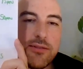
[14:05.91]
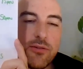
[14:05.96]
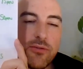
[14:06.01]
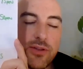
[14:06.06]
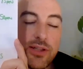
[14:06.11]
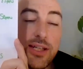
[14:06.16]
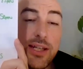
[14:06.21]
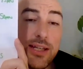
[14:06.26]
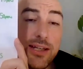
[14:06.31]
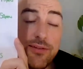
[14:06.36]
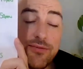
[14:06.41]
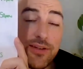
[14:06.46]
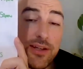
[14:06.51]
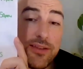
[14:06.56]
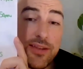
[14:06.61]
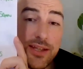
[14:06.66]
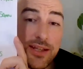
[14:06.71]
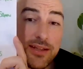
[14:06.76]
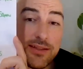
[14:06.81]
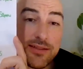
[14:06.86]
Or clearly, if they
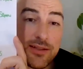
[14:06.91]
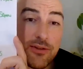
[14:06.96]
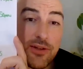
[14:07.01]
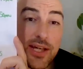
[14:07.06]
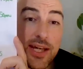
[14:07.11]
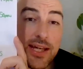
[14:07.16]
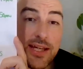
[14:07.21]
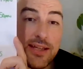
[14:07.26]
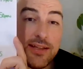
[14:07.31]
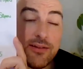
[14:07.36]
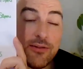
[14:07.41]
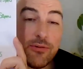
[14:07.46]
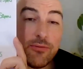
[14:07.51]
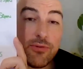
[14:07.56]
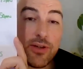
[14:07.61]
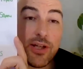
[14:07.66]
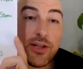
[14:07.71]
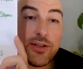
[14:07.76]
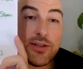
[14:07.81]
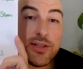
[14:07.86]
think it's okay, it'll
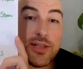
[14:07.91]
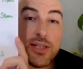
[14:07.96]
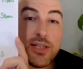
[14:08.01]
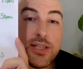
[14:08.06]
run.